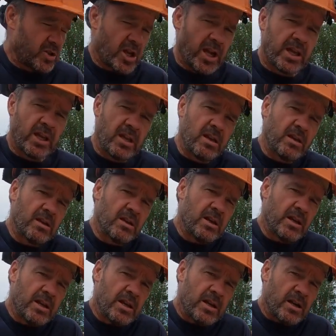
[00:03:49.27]
janky
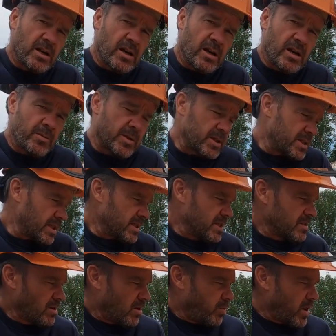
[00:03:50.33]
because this
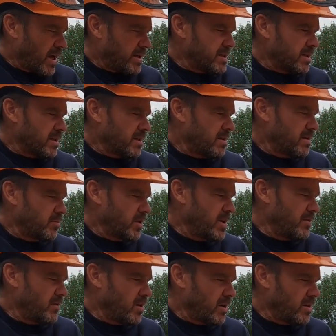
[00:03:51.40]
is all plastic. But
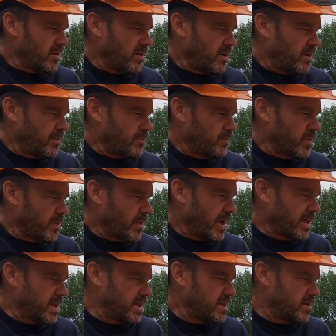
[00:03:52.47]
even on the
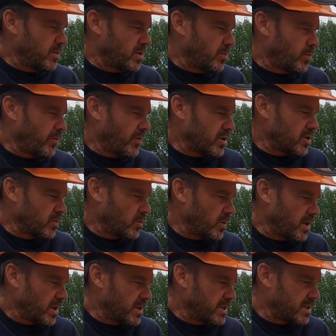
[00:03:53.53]
magnesium on the professional
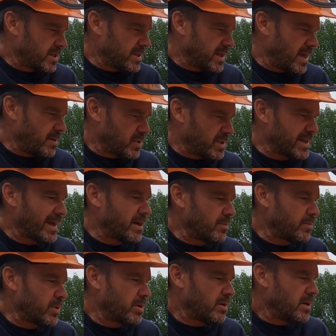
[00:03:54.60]
one, it's the same
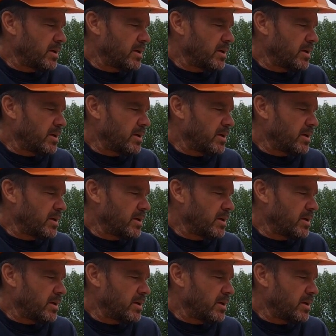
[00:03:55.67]
setup.